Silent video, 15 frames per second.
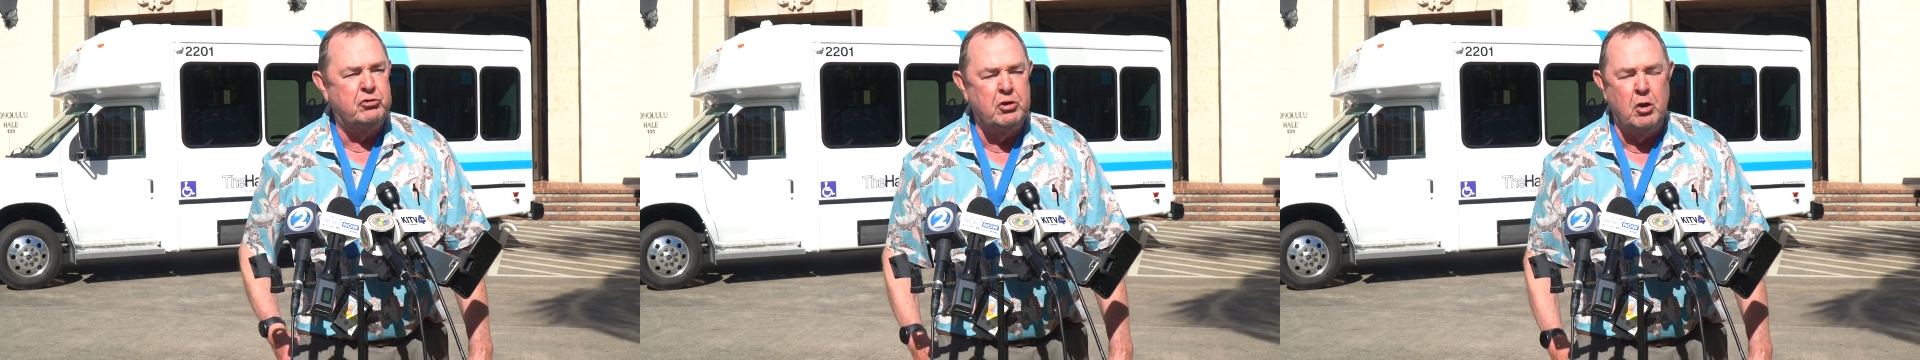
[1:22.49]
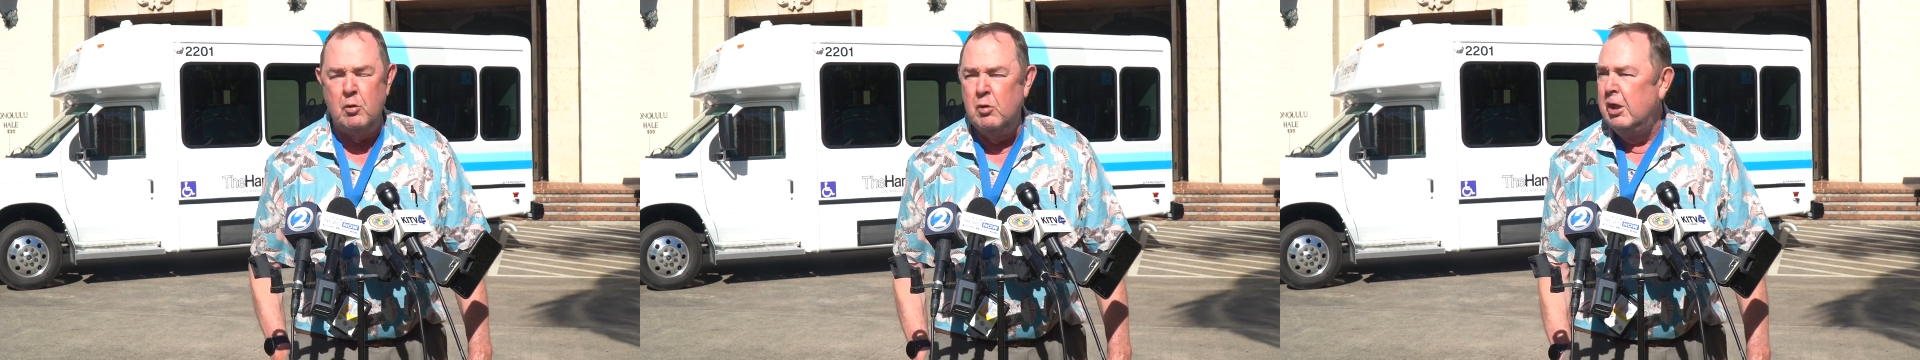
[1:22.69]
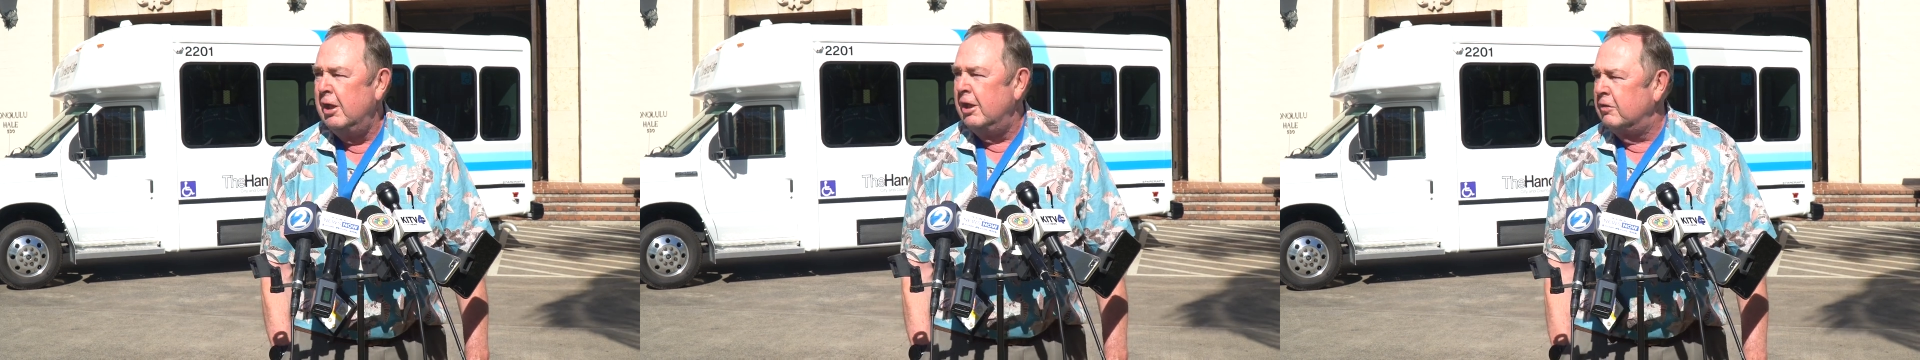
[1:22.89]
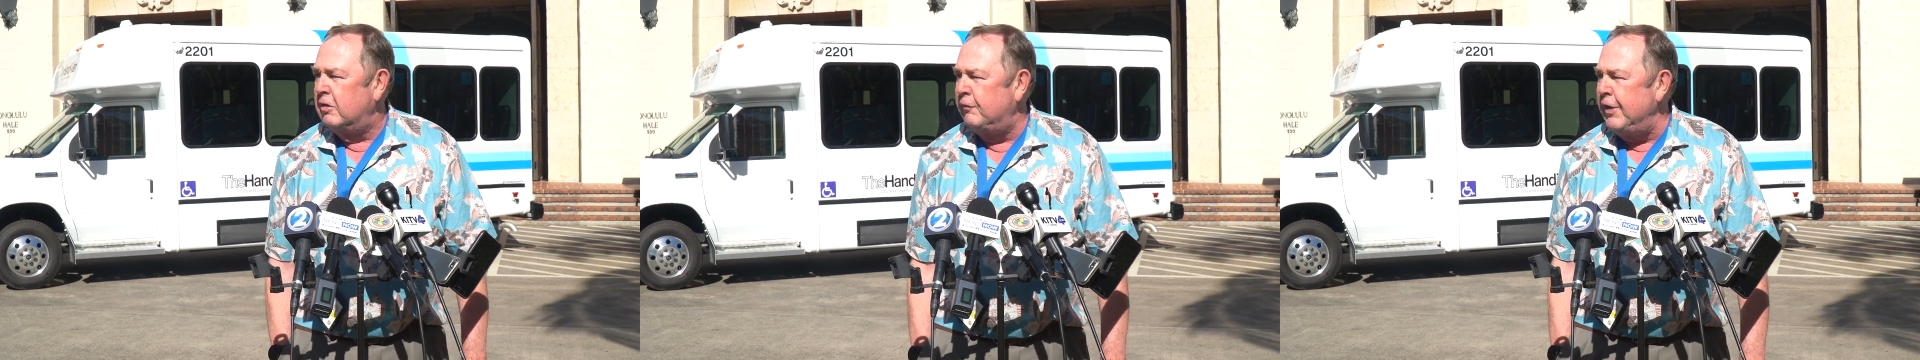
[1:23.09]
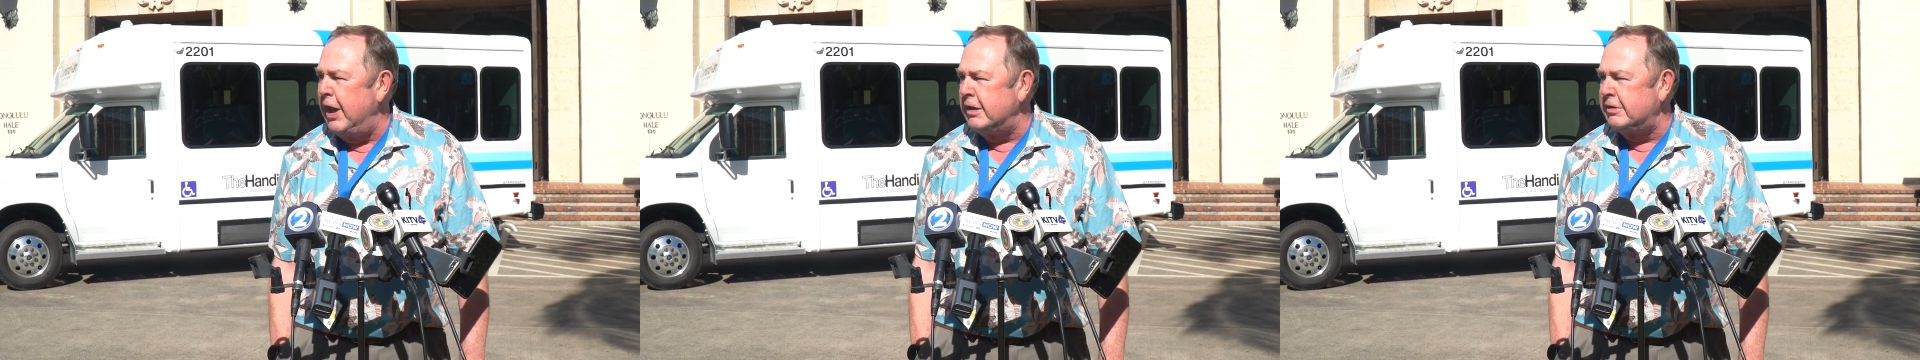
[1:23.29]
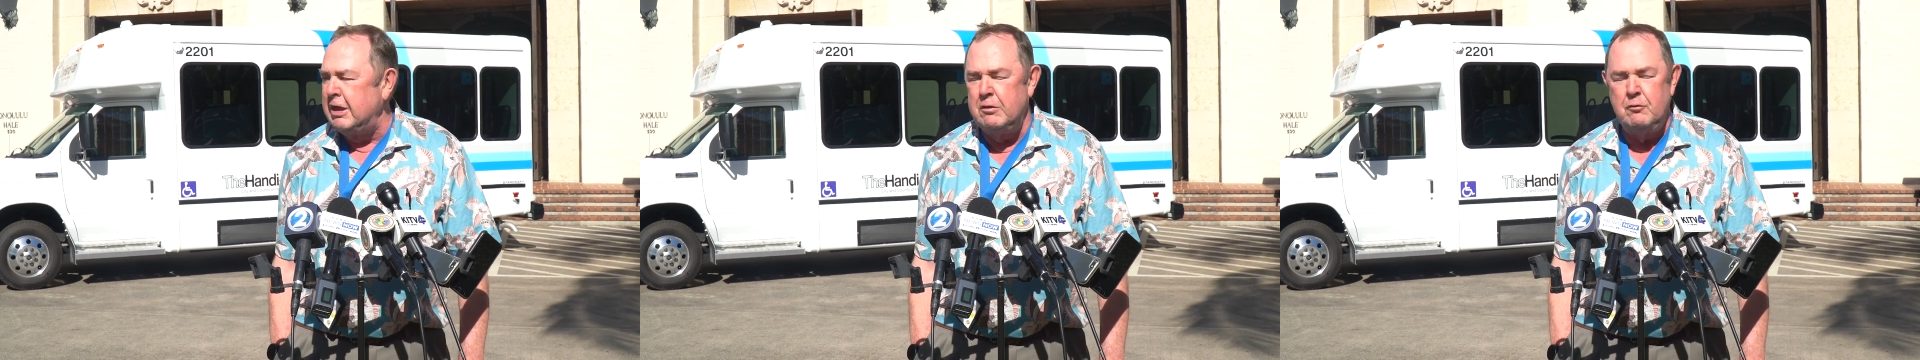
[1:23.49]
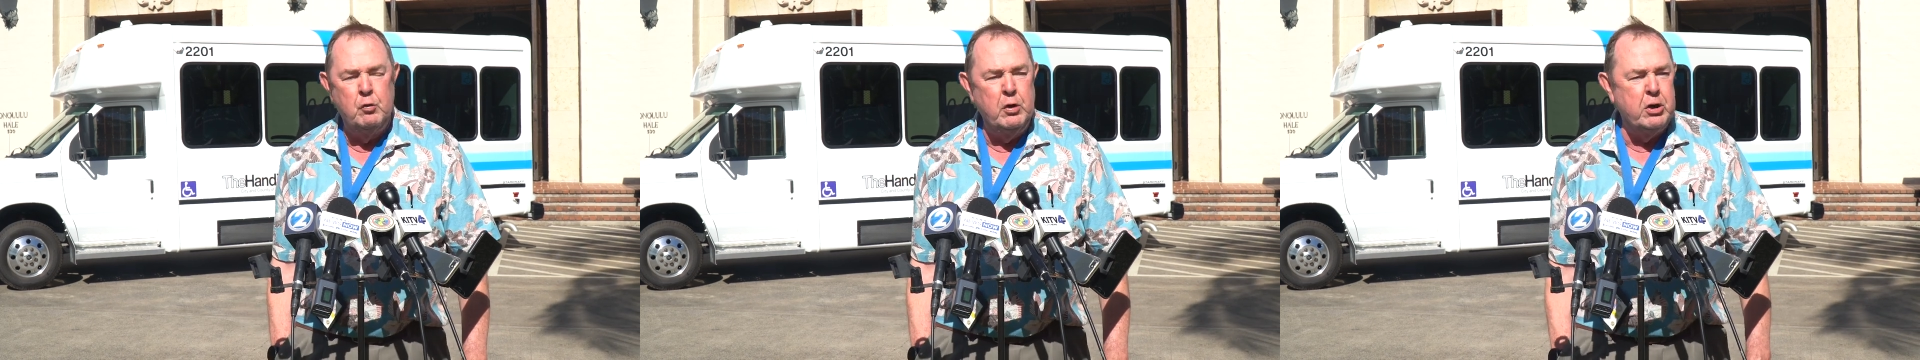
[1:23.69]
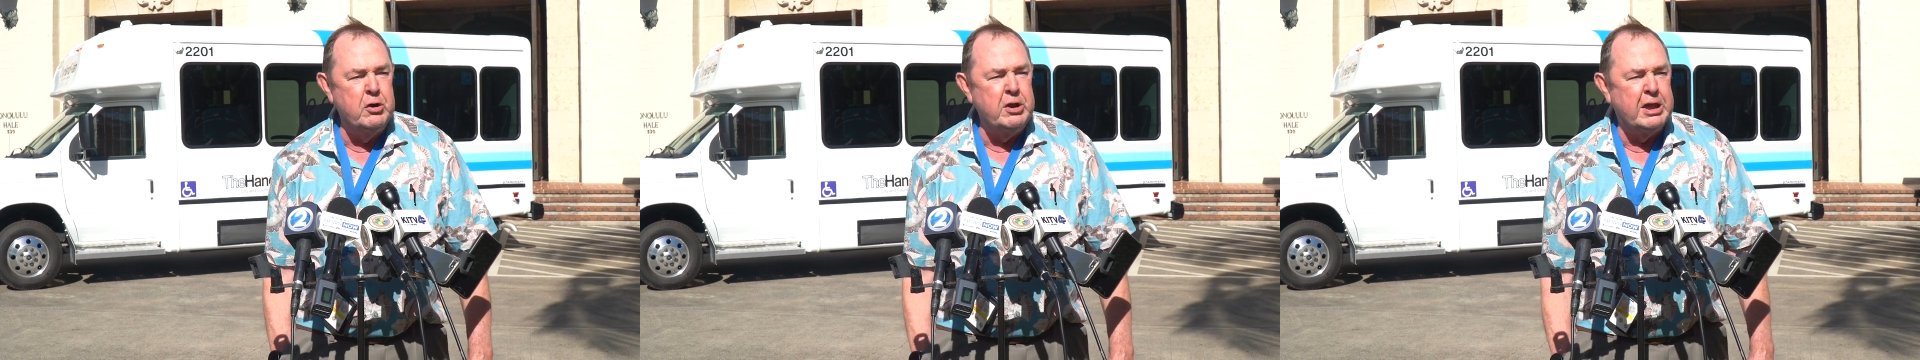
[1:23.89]
So the fact that
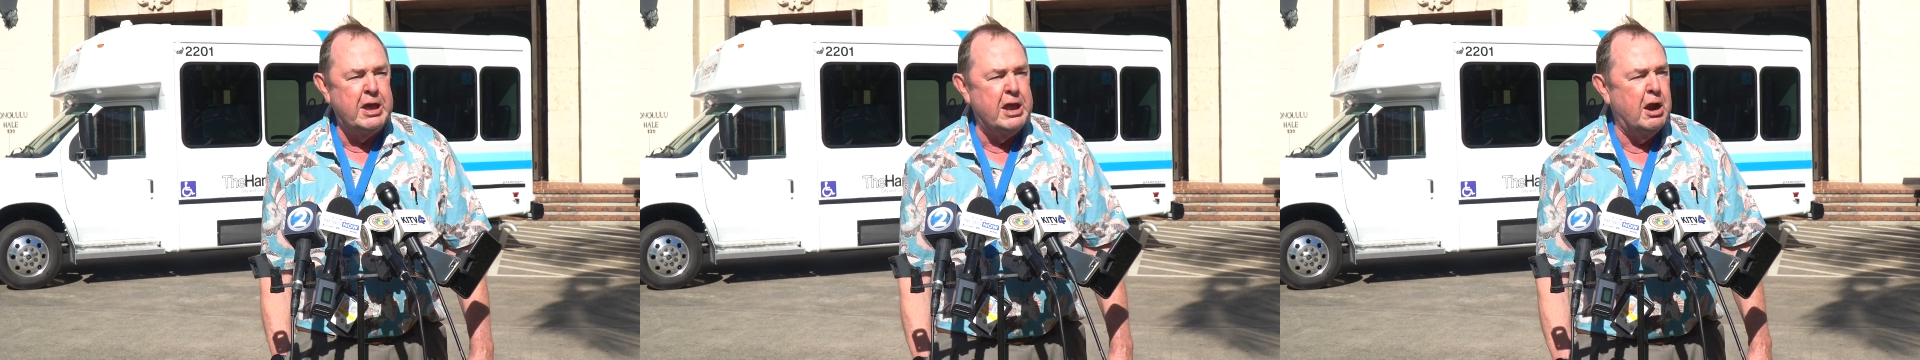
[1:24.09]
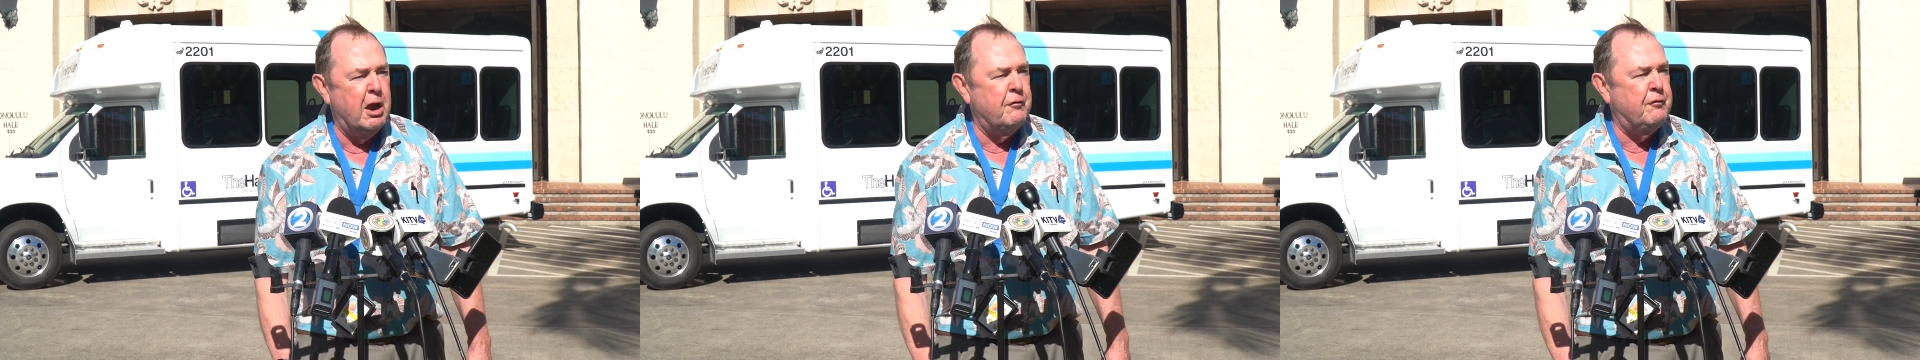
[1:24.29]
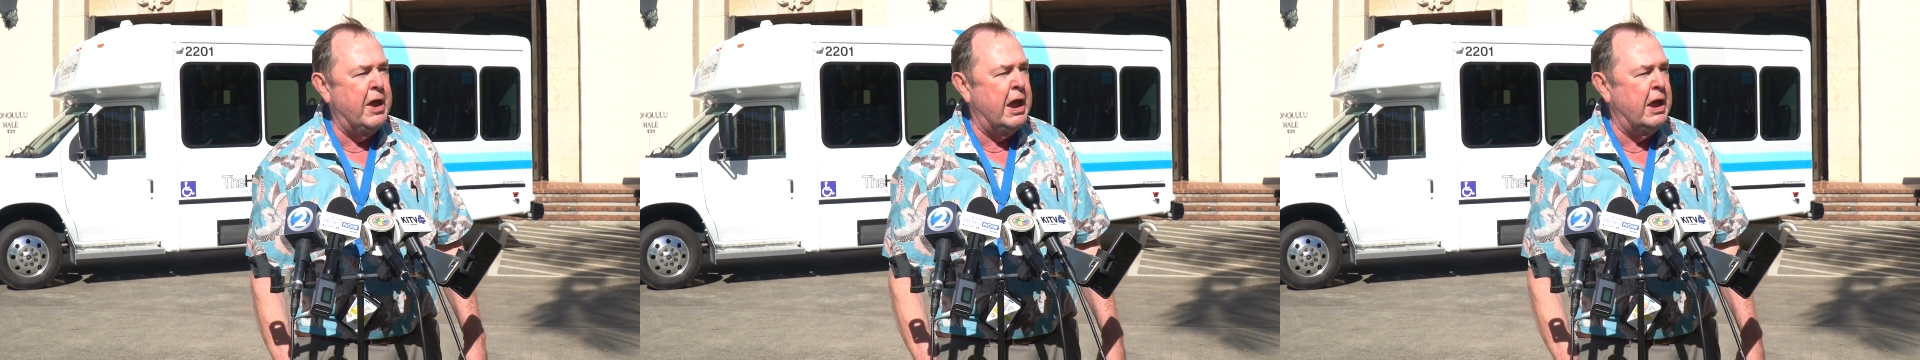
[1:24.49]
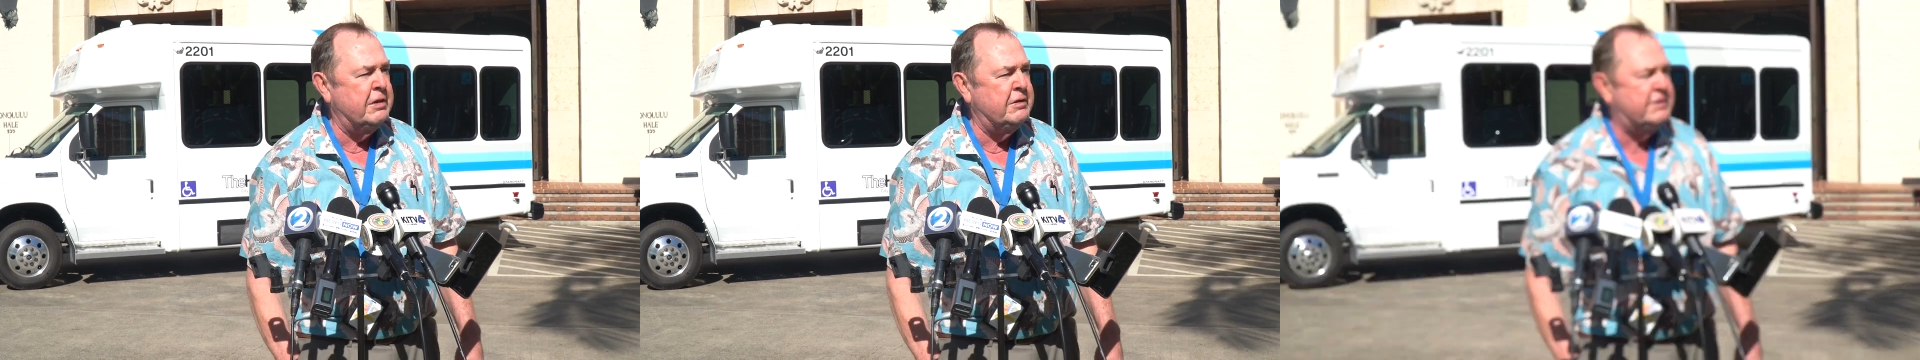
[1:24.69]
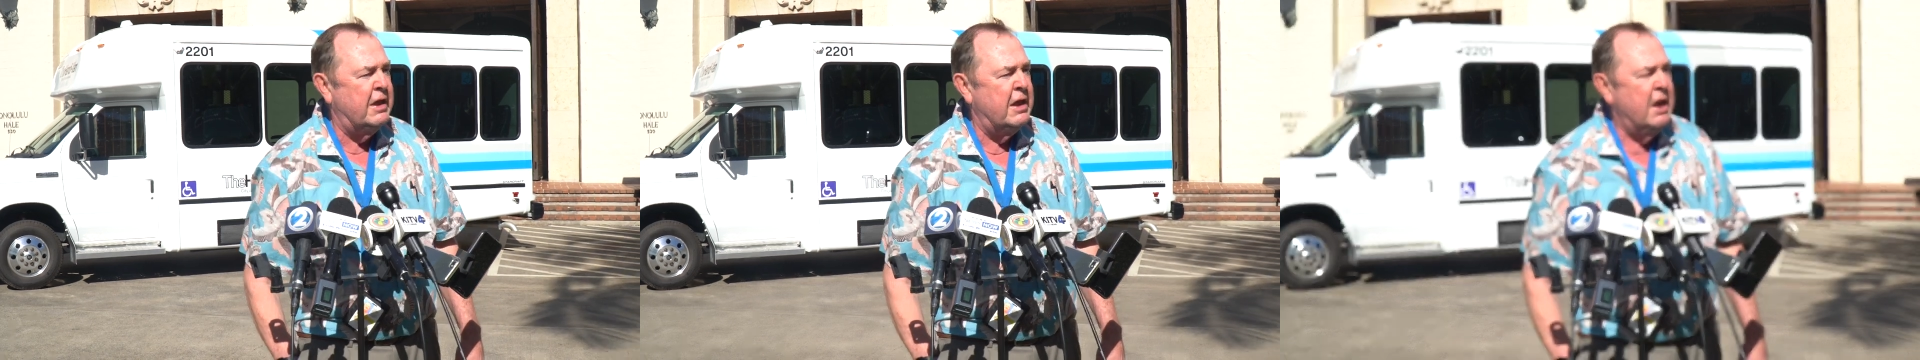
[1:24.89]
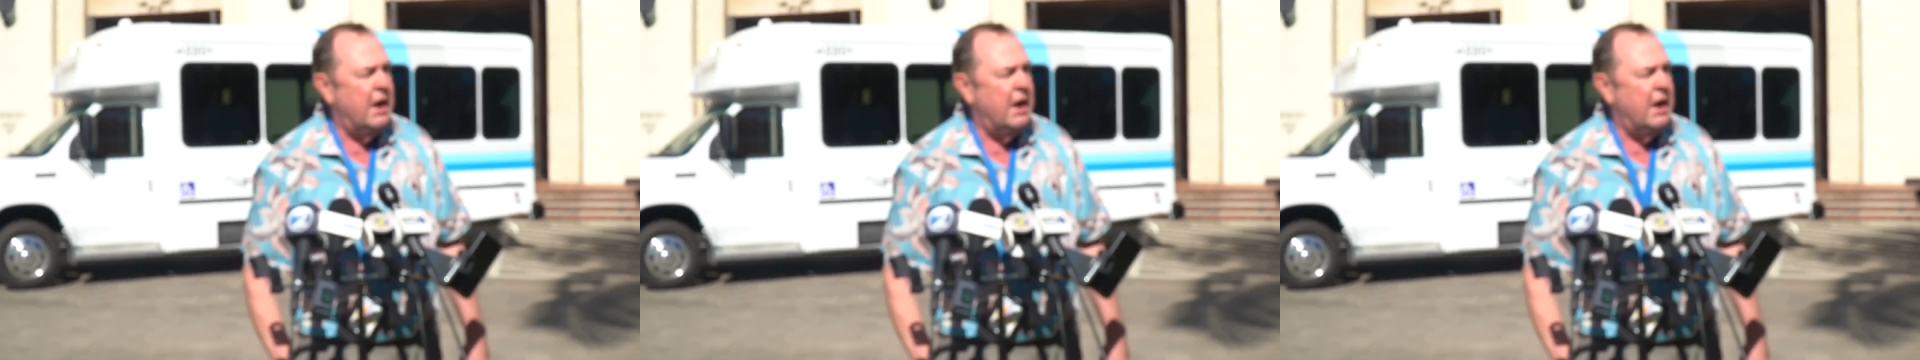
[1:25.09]
we're going to get our vans